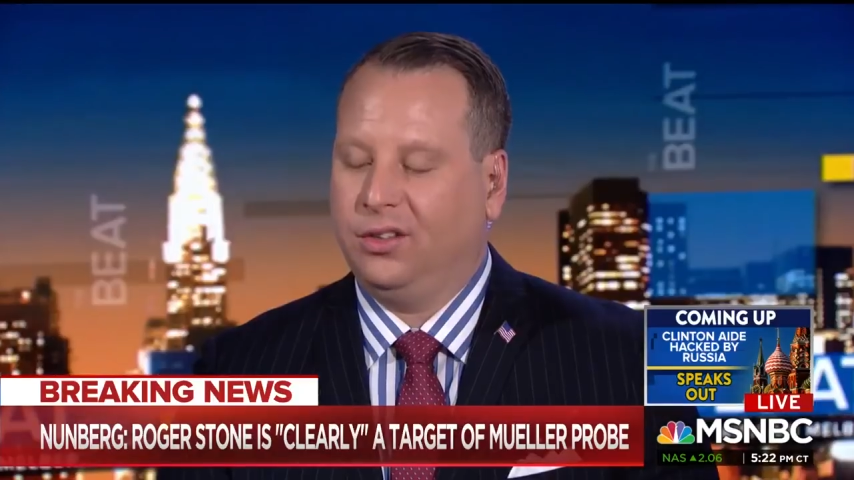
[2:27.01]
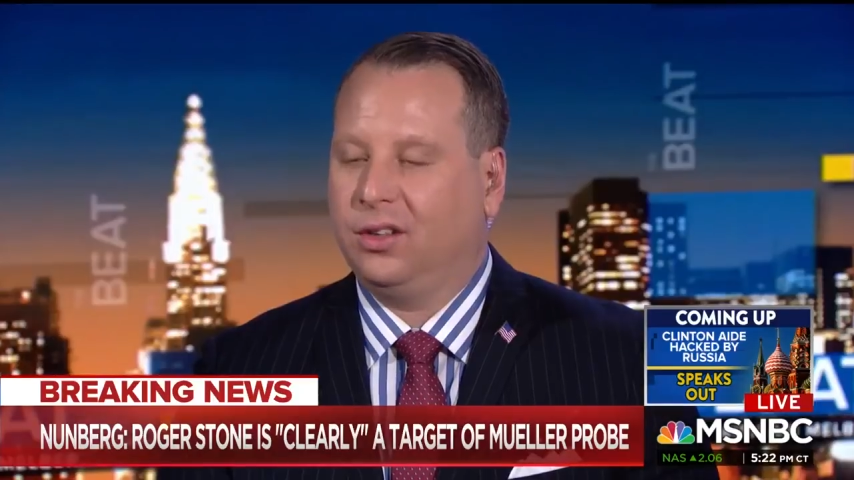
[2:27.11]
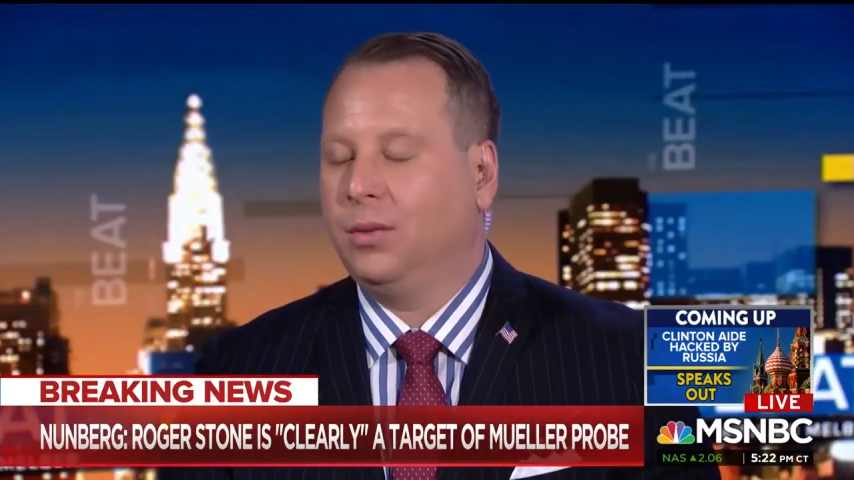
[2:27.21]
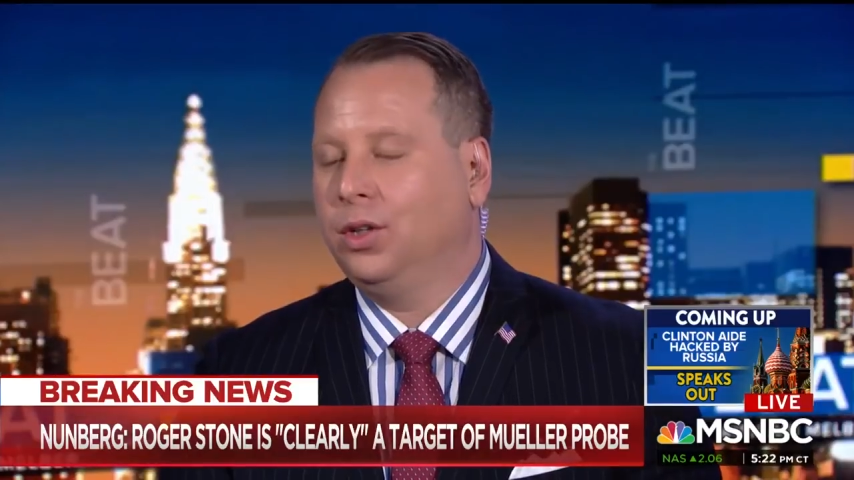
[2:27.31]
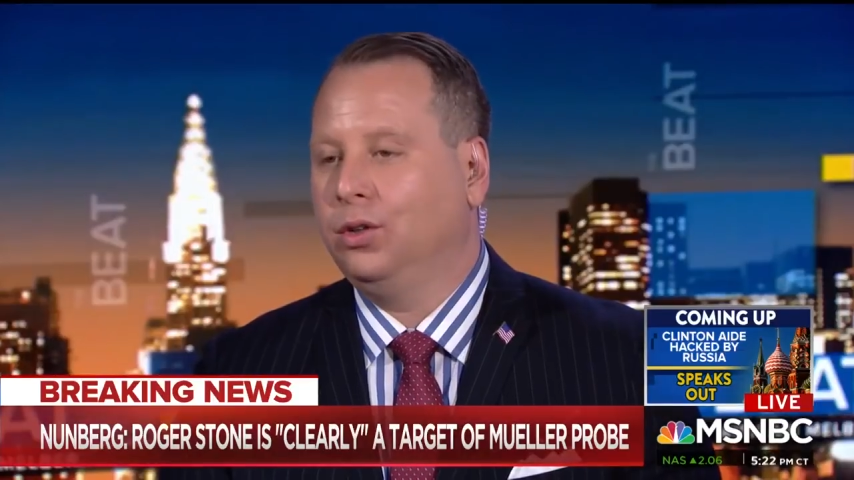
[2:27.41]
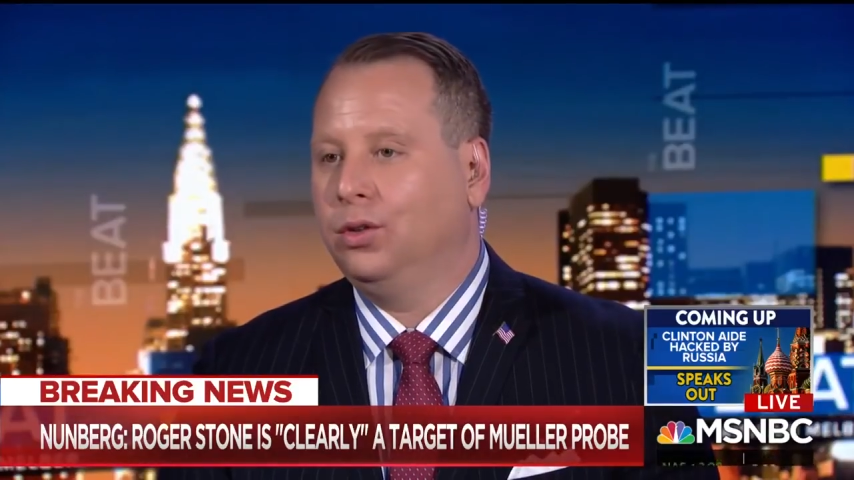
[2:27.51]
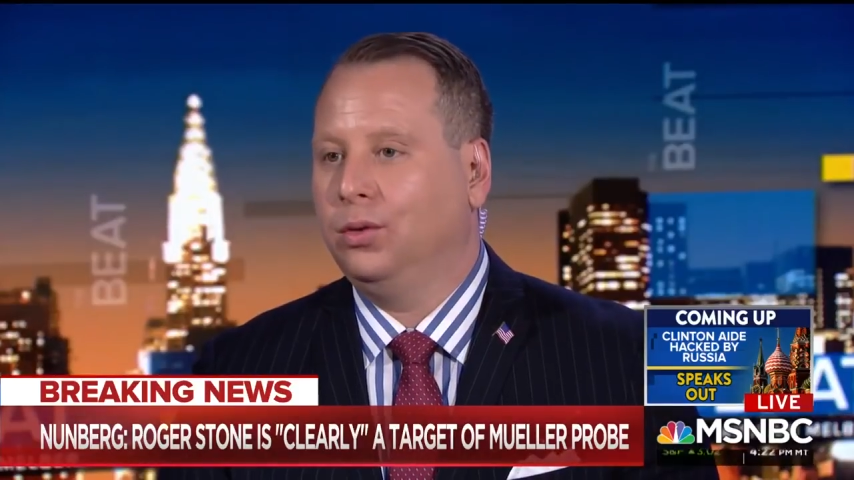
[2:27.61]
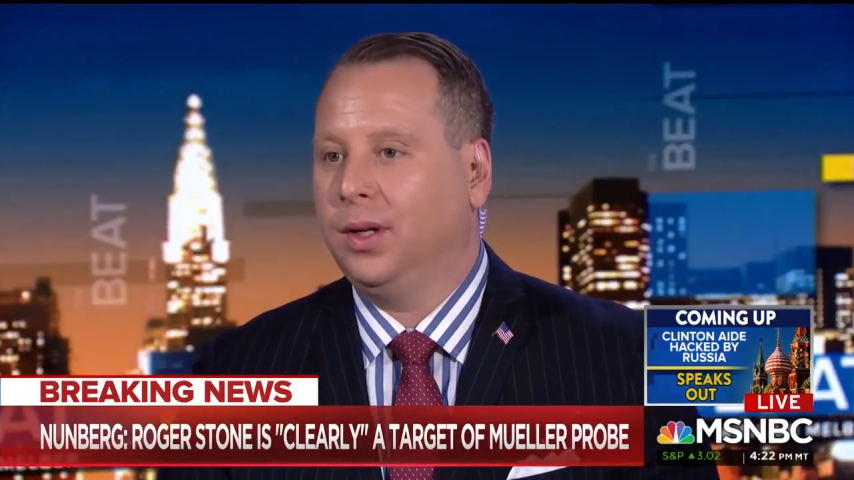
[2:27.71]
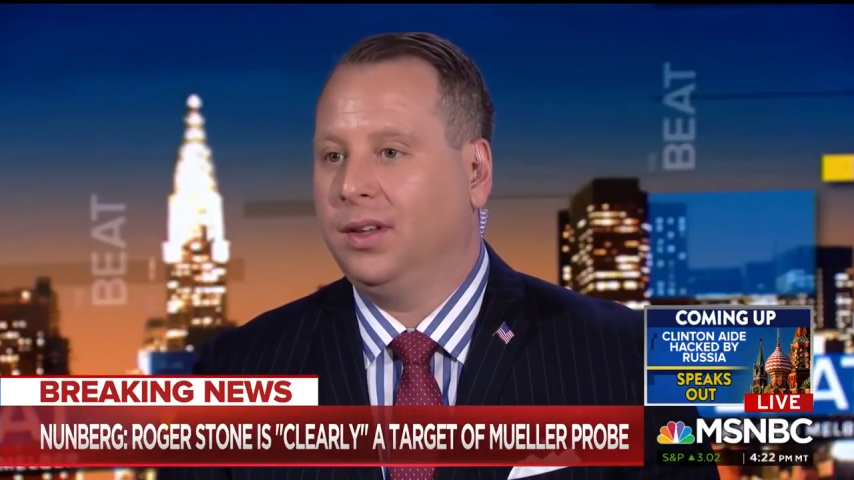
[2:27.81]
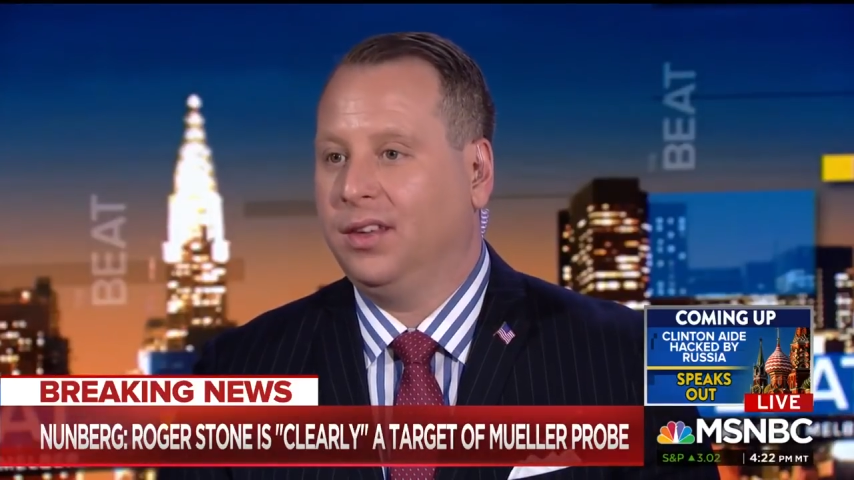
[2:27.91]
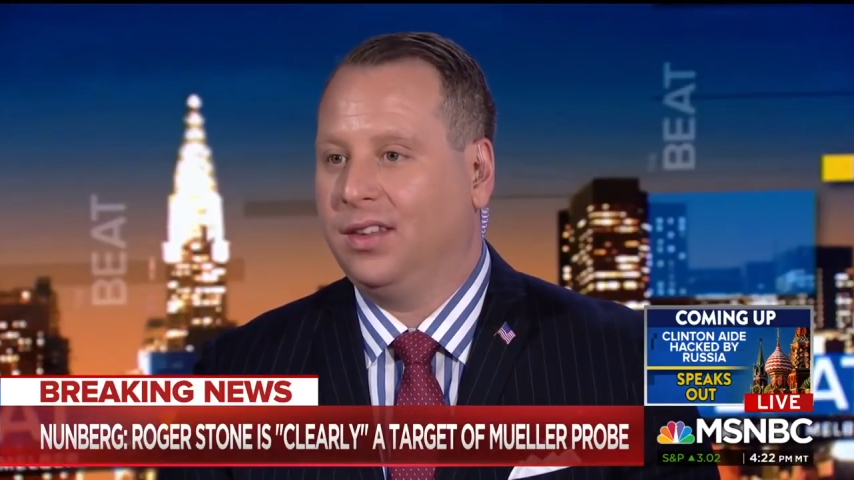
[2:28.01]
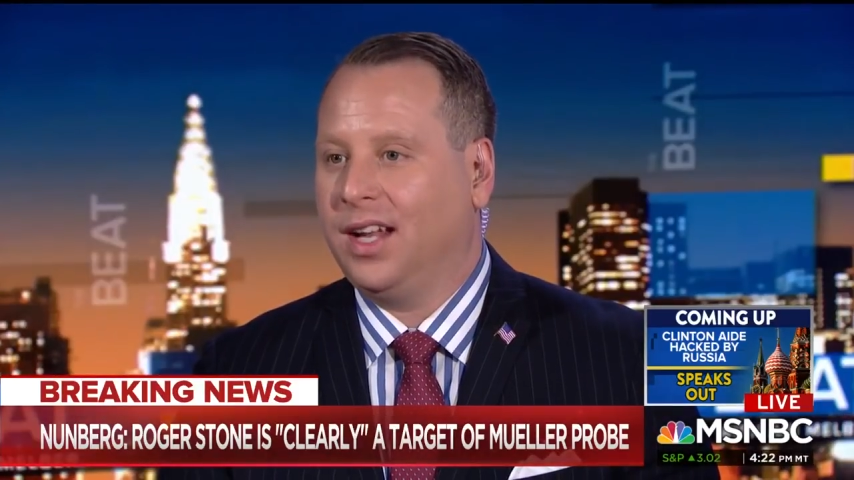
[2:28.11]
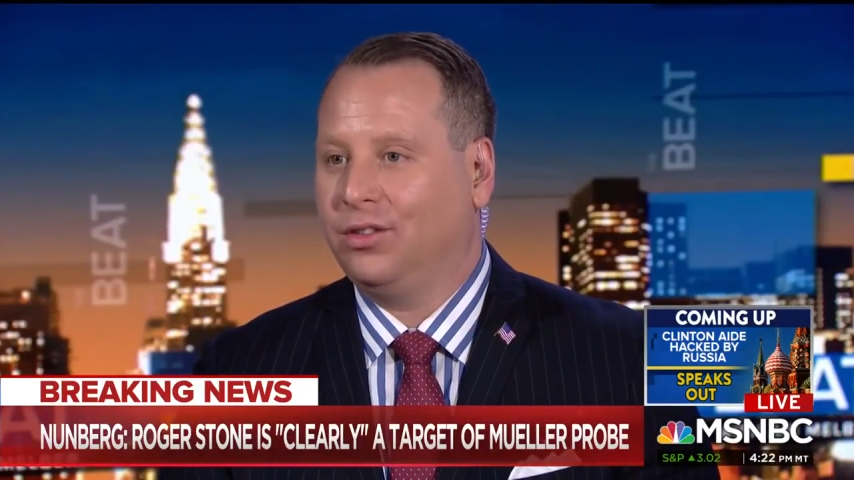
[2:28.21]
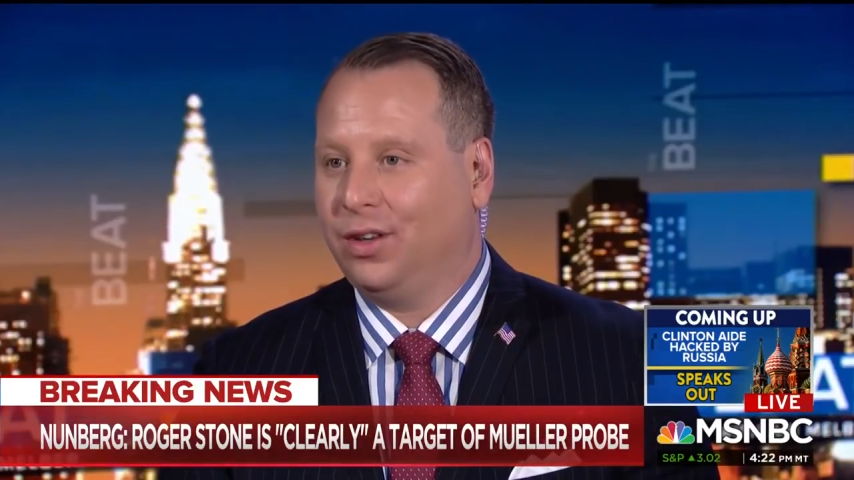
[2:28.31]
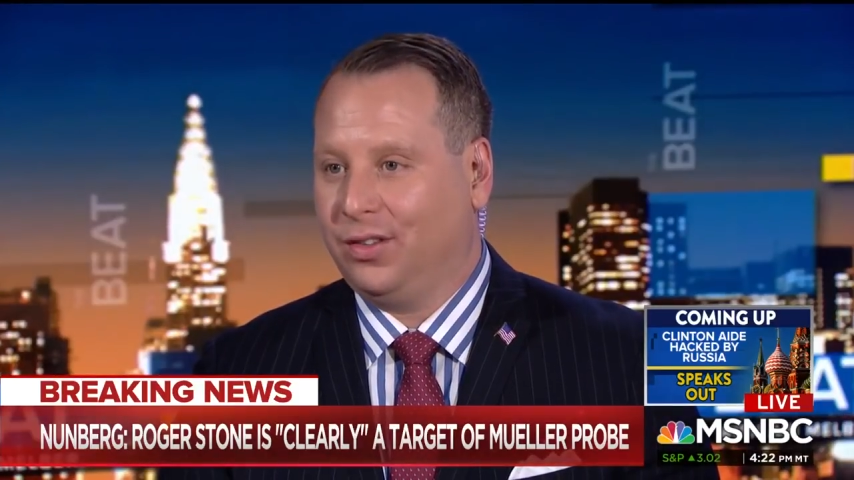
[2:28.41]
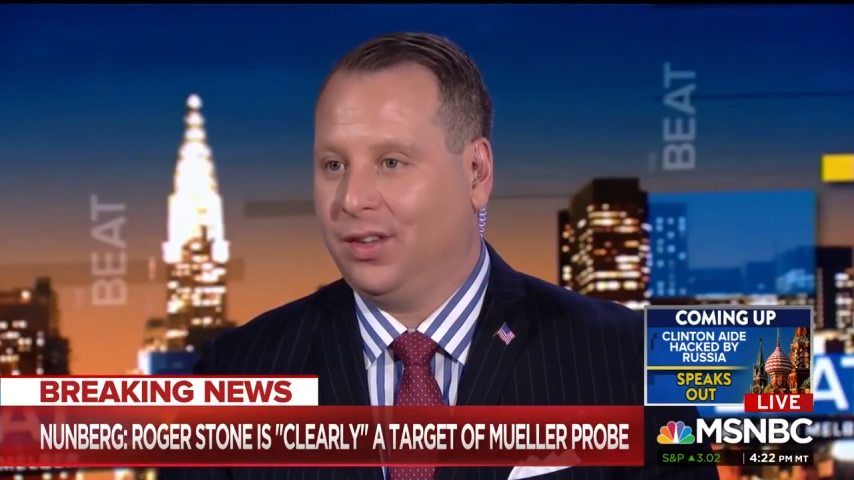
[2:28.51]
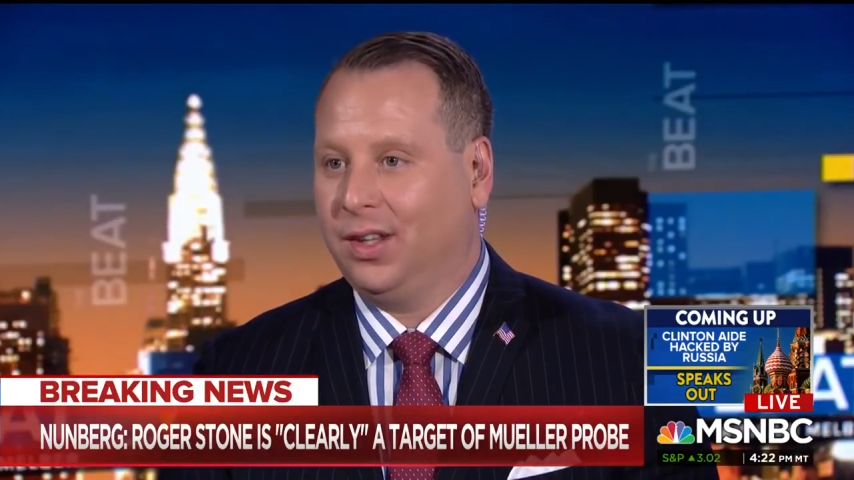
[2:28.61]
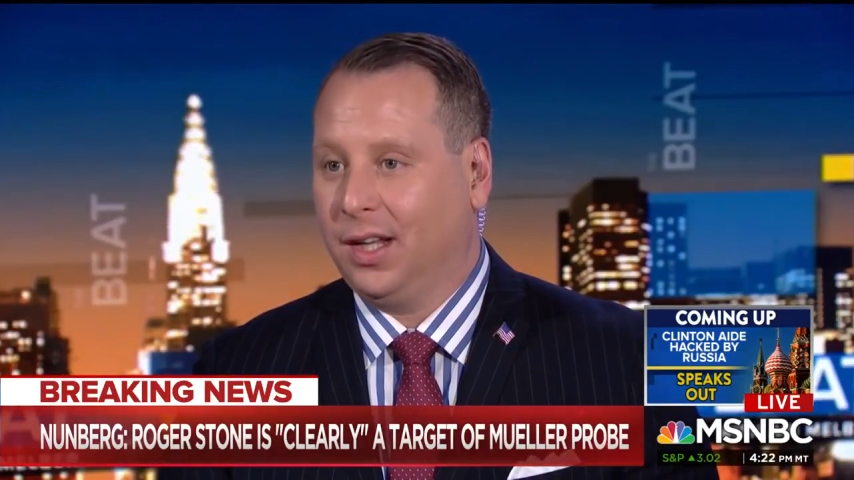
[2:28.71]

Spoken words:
someone who does not trust